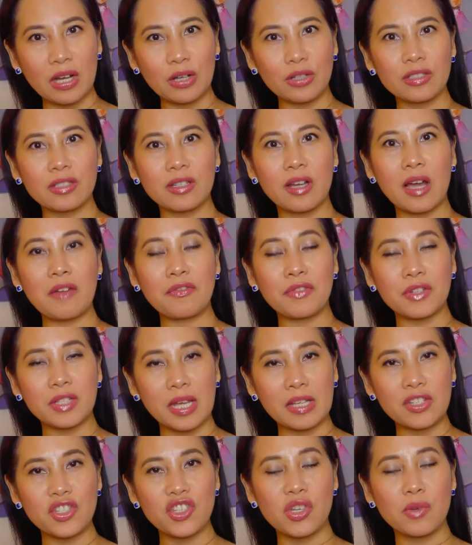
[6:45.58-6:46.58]
out
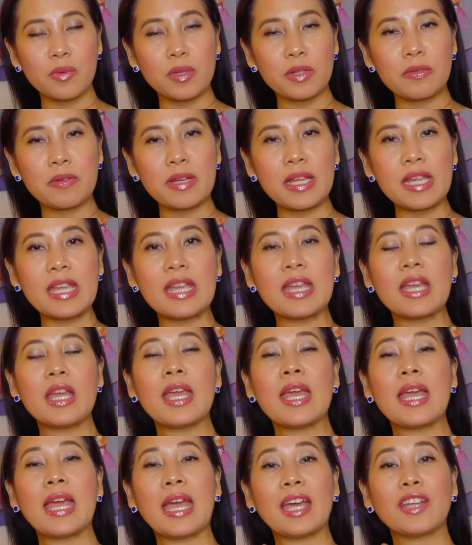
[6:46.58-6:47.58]
Aphrodite Jewelry
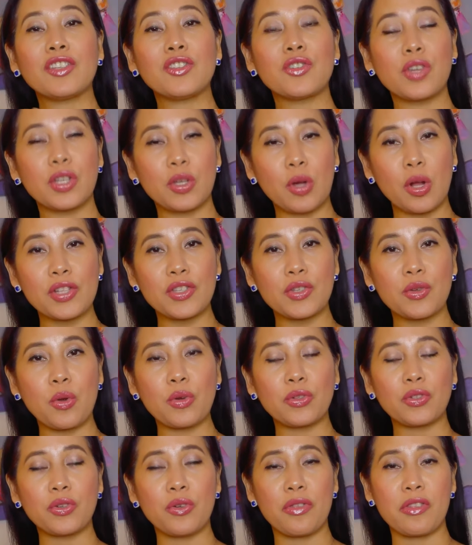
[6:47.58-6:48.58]
and you can also
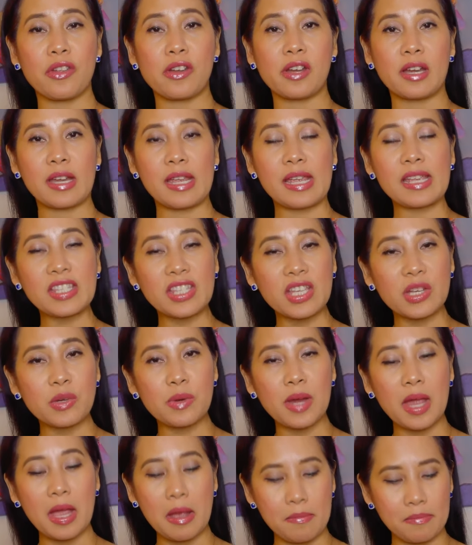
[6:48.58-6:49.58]
go to their
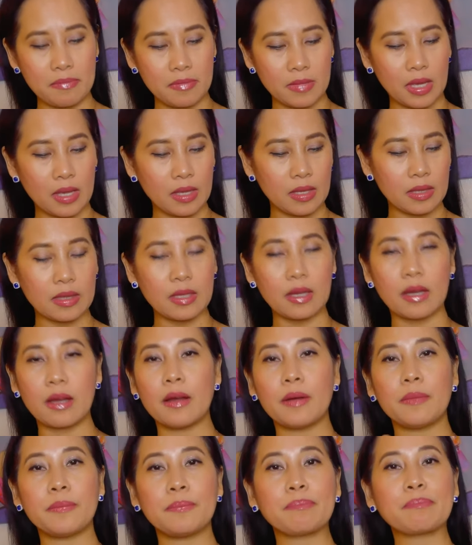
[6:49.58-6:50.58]
Instagram and
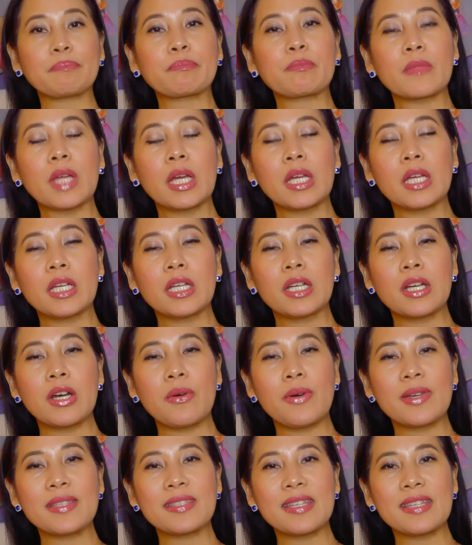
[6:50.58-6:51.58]

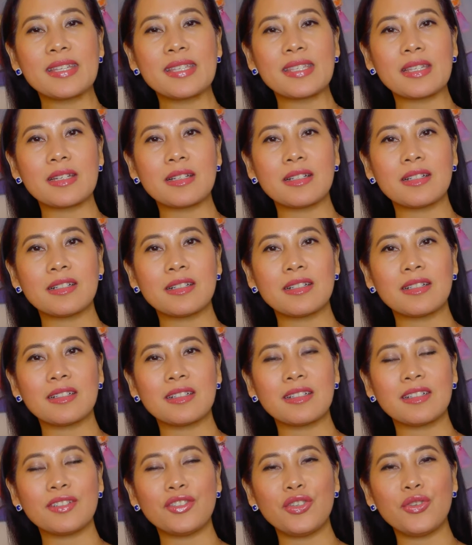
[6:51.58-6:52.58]
what's this?
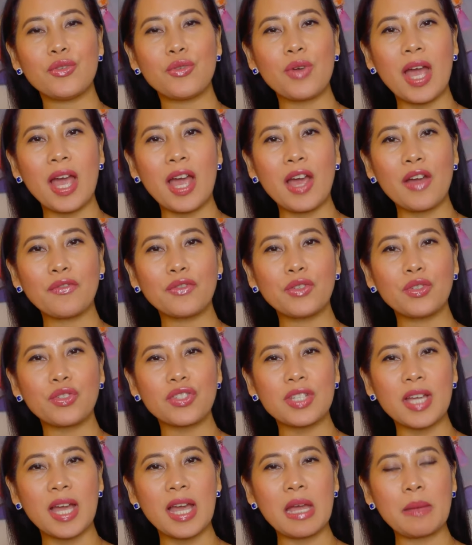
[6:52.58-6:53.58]
You have to
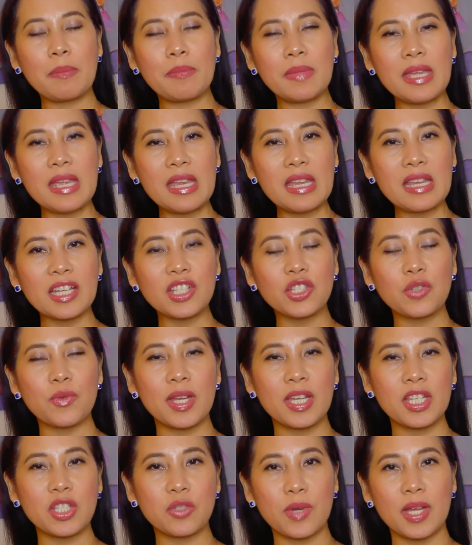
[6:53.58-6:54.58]
type
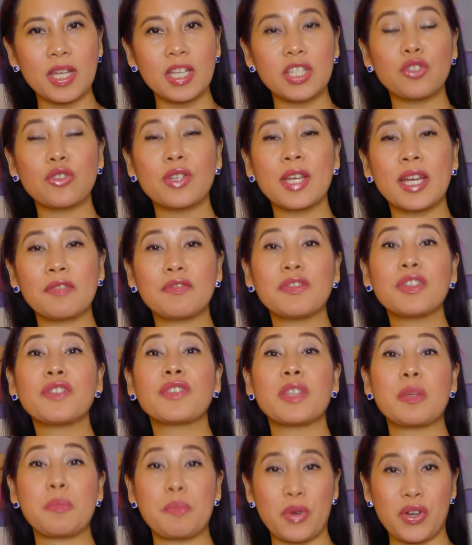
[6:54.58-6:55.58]
INA2020 to get
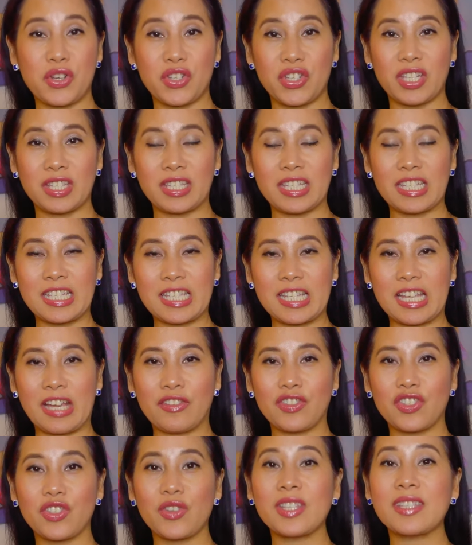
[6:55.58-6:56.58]
15%
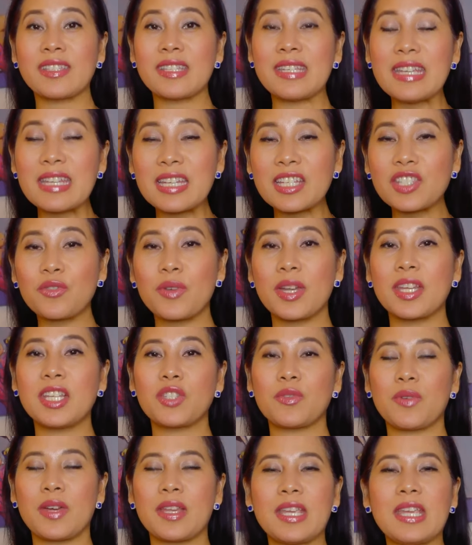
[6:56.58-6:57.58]
discount. So it's
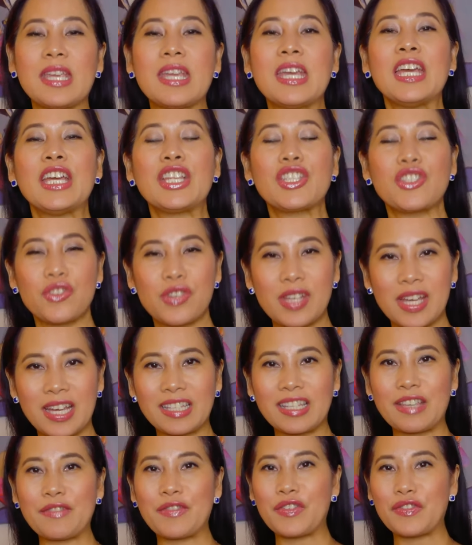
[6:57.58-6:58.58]
INA2020 to
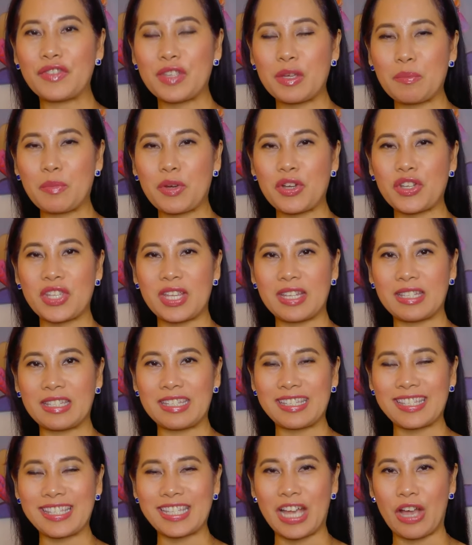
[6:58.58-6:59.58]
get
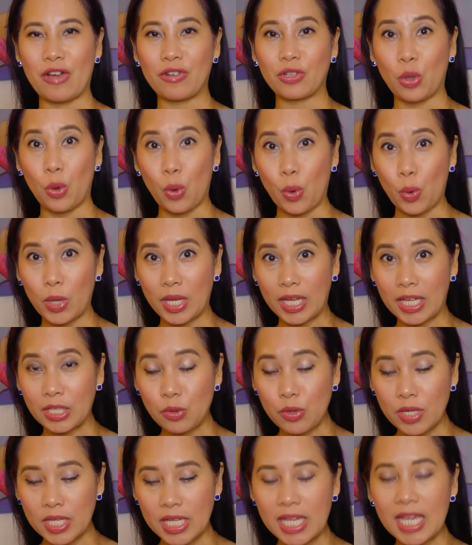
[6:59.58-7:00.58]
15% discount. Okie
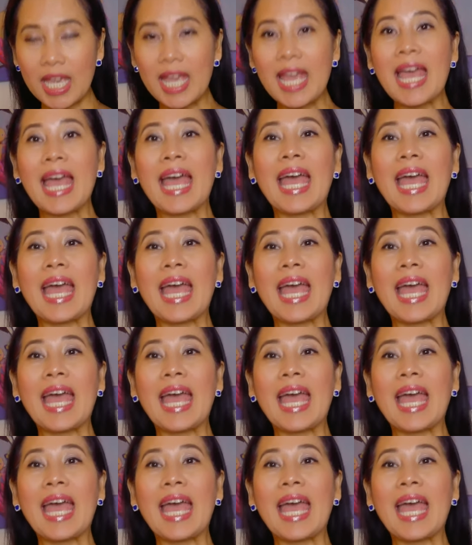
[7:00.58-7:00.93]
dokie.